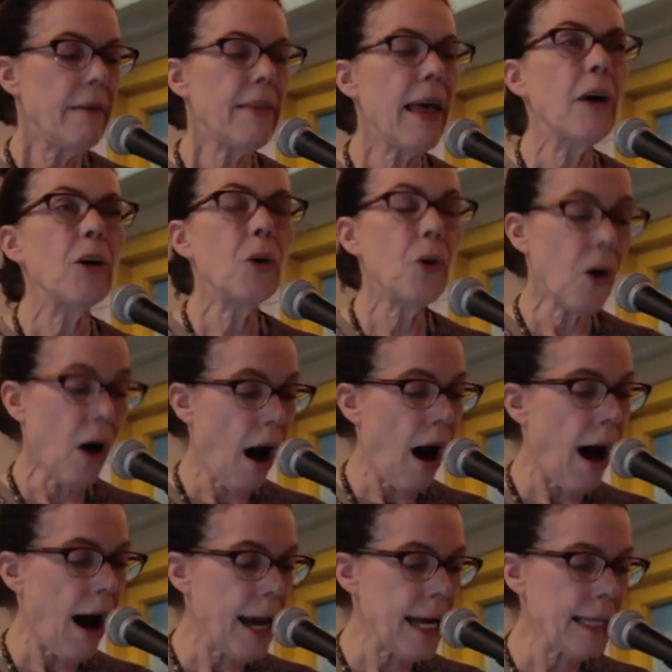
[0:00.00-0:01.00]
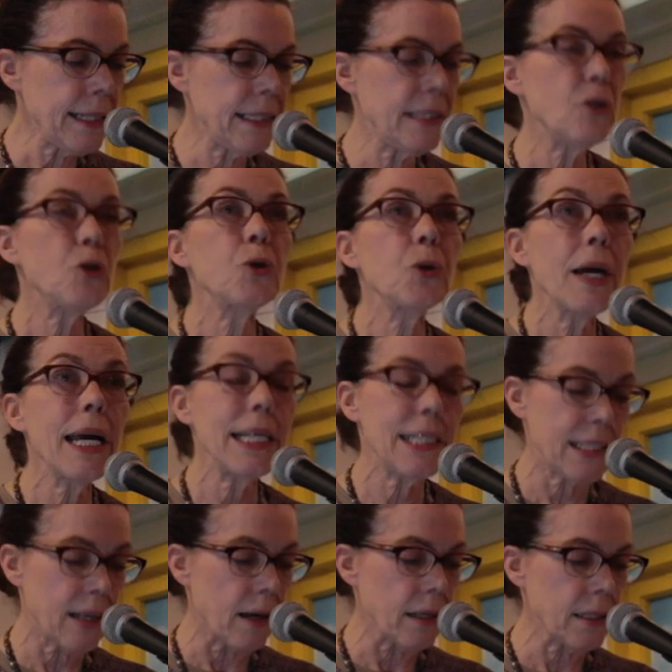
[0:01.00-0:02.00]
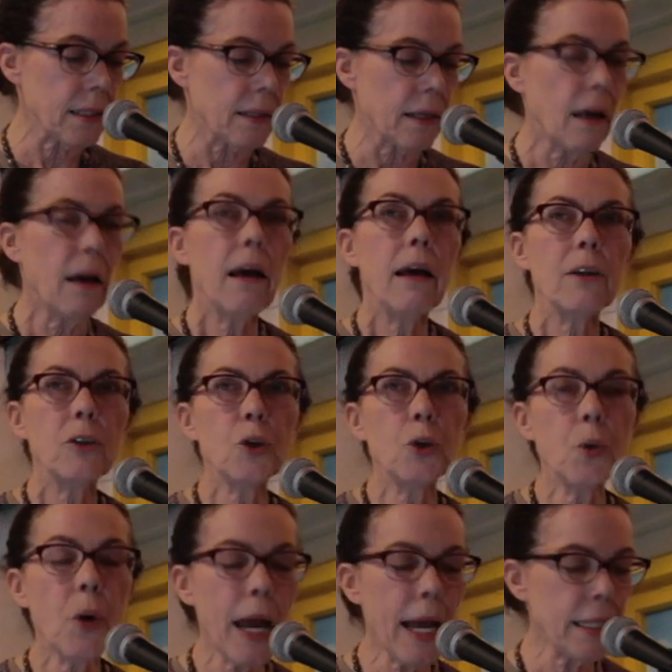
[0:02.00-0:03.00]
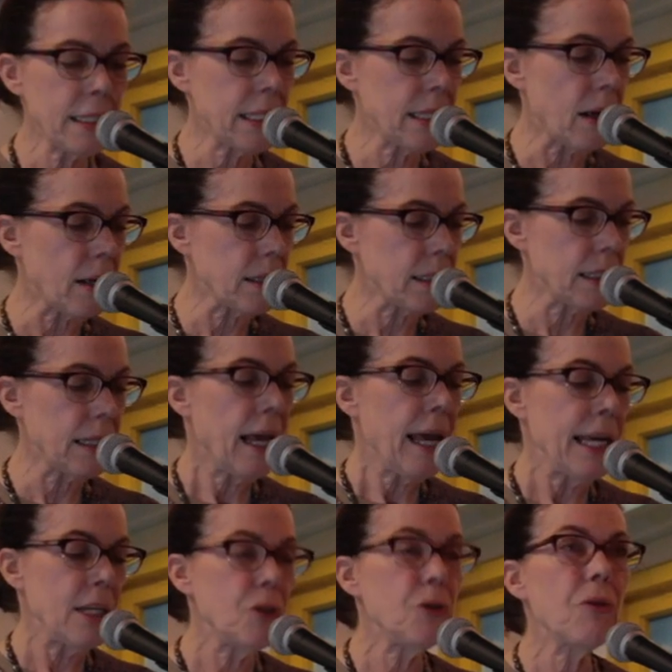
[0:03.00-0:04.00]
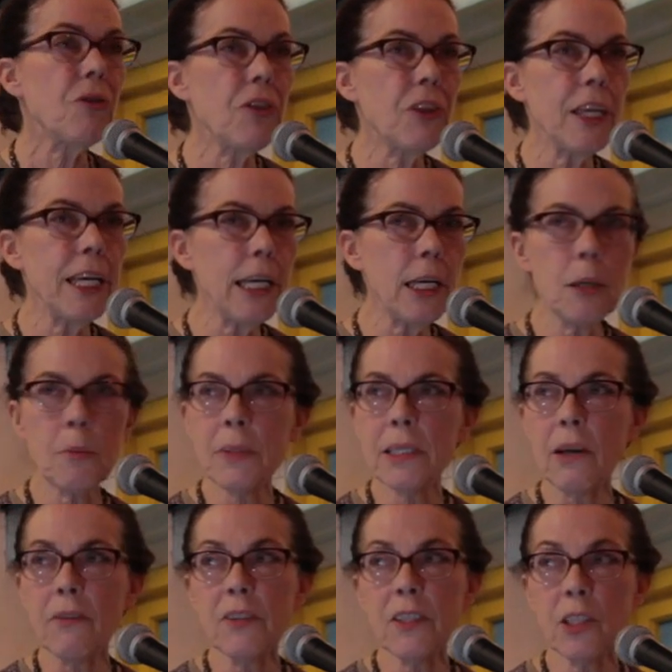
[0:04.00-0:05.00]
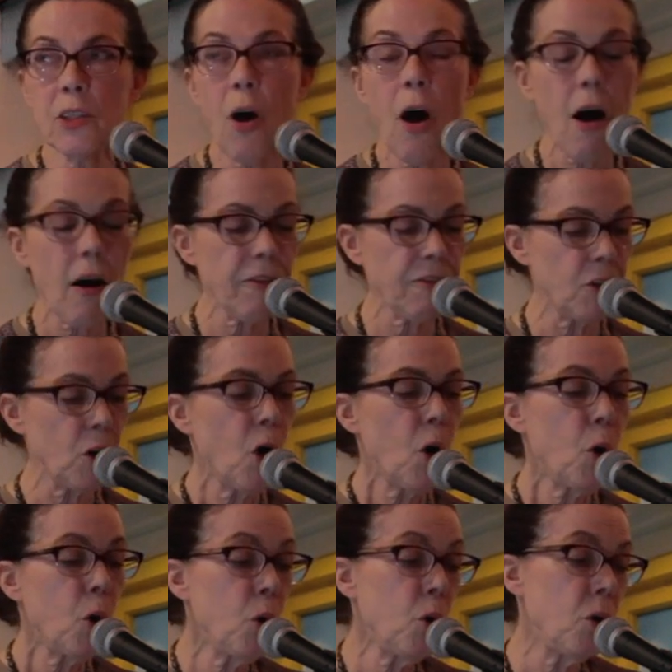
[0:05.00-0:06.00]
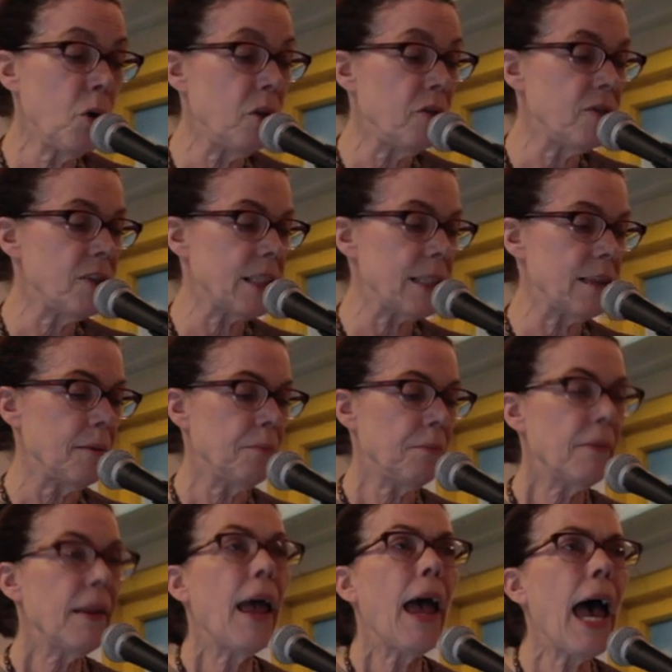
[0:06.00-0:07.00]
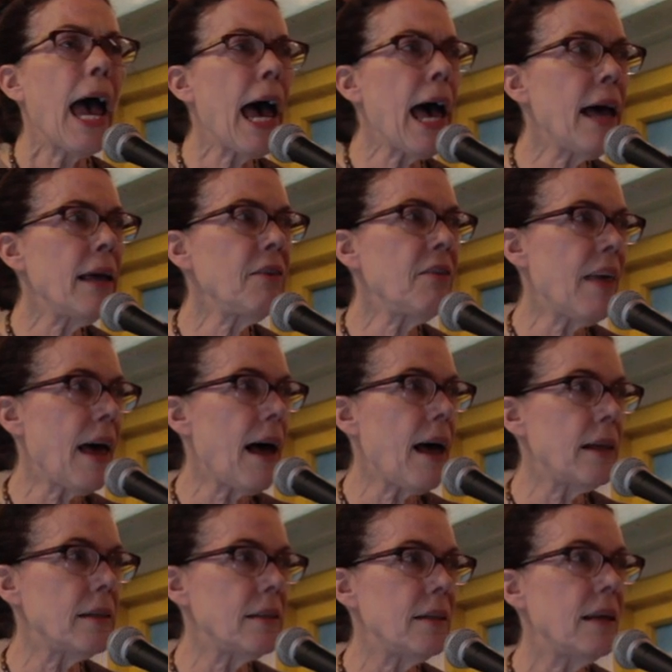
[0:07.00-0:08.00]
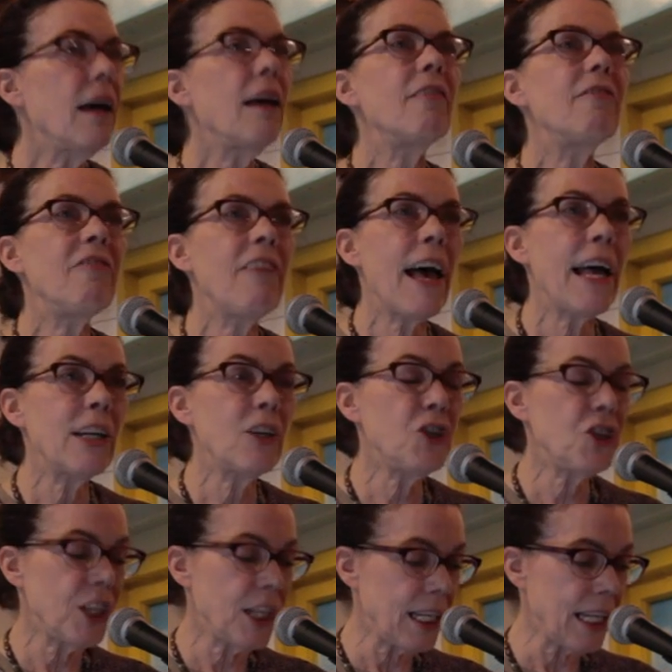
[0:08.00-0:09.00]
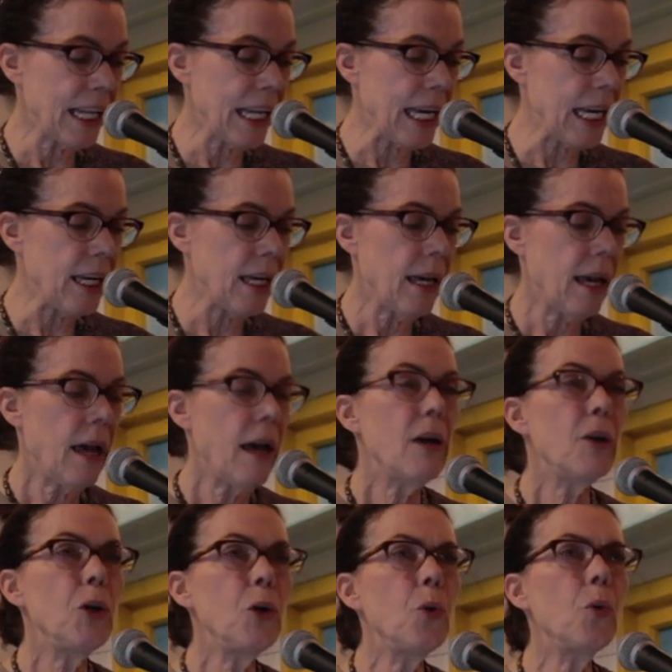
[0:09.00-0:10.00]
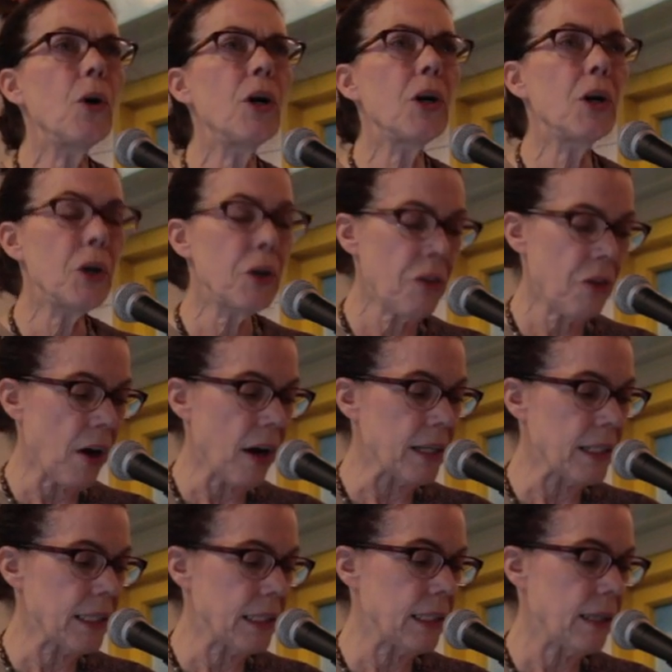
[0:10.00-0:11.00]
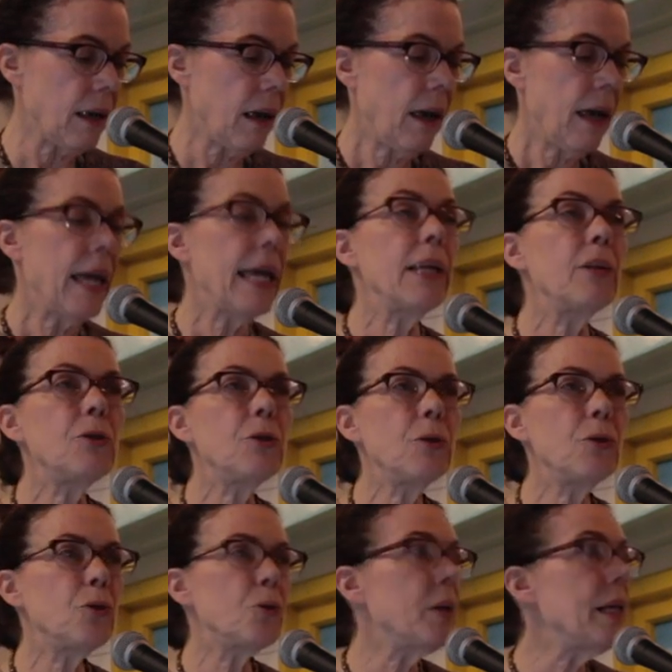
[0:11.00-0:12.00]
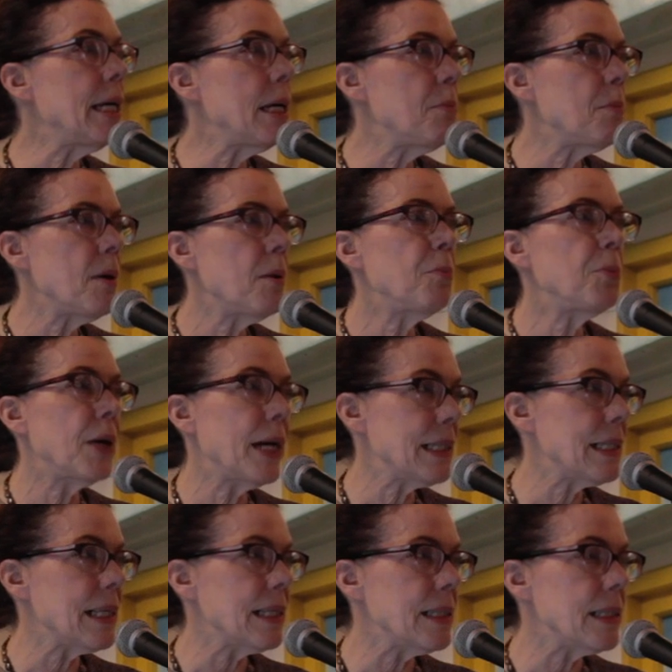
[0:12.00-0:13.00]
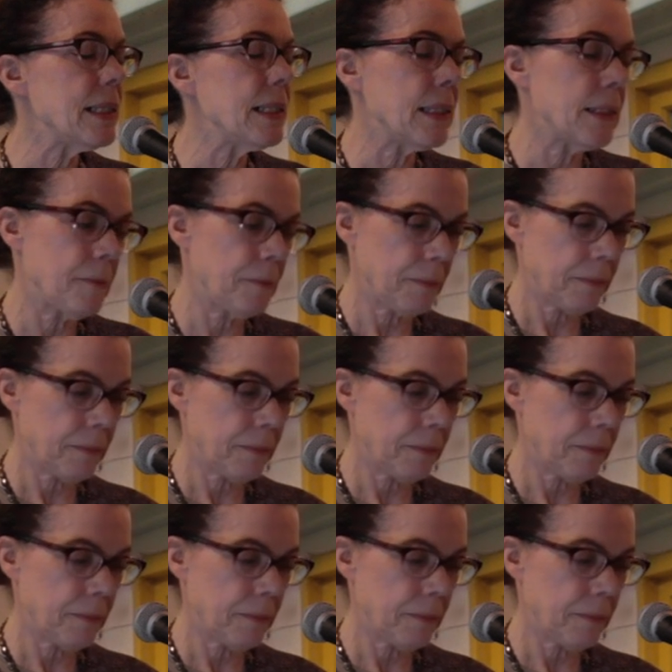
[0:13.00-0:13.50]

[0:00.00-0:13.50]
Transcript: That your eyes trace us, trance us into themes of soft hooves, and that vanishingly you earth us into dream presence.